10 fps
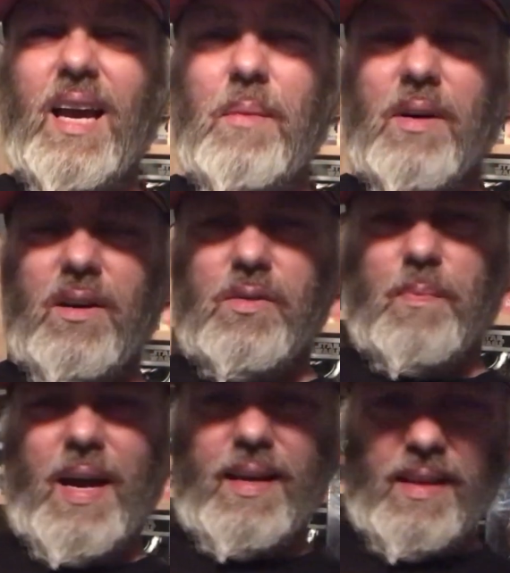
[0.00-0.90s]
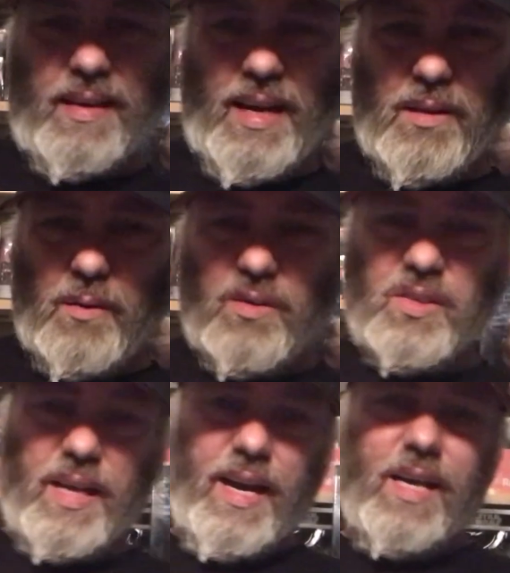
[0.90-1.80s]
day, because back in the day they were the
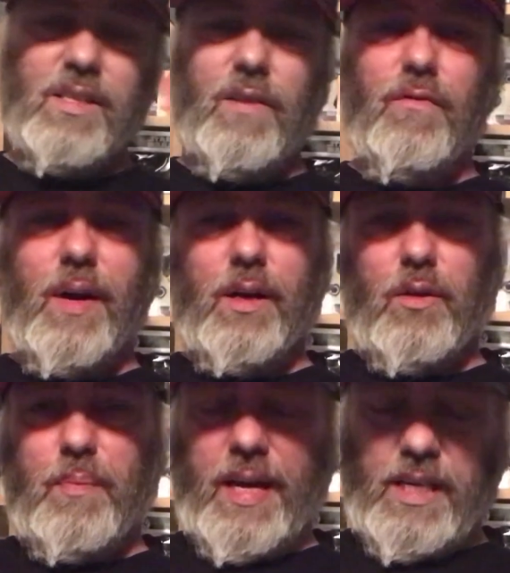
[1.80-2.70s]
size of regular